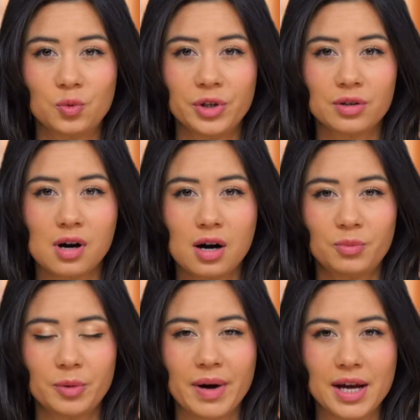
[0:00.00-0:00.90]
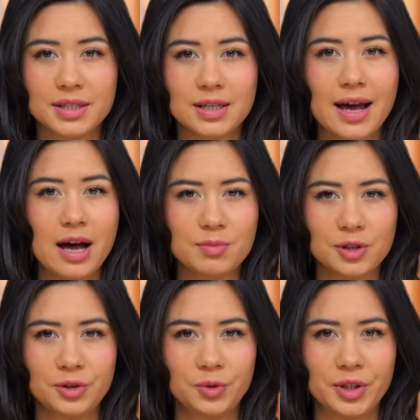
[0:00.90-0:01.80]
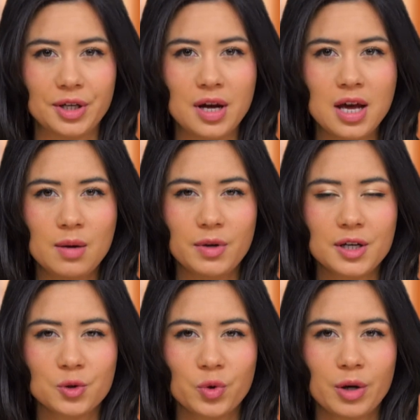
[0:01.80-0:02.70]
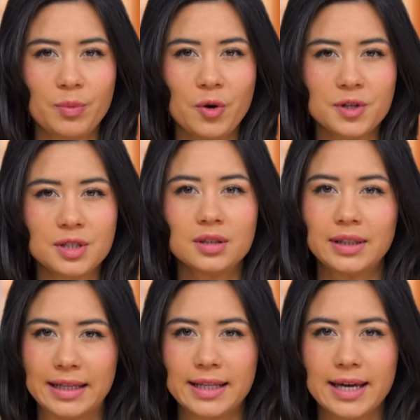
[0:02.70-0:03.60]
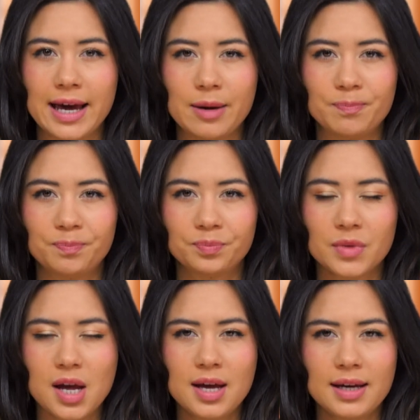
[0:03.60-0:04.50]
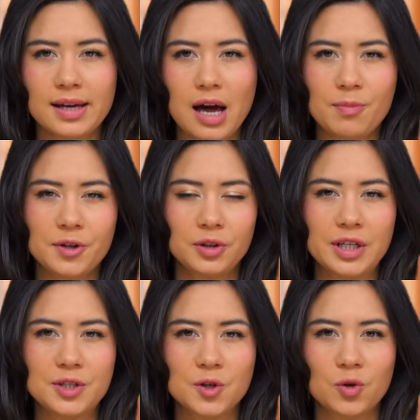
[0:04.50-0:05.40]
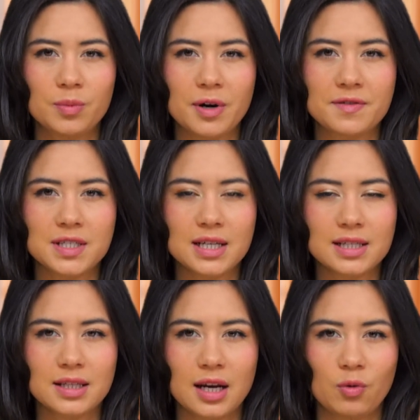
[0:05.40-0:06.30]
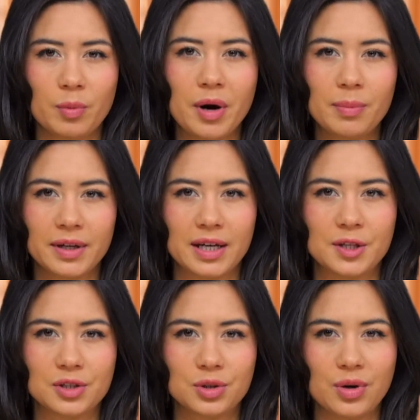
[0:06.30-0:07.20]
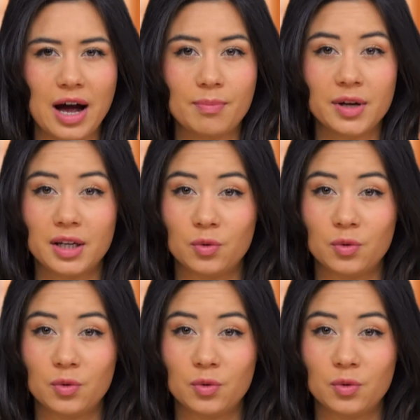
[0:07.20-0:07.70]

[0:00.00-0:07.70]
to real compromise, absolutely, because we are both still in the game." Capito leads a group of 6 Senate Republicans who have been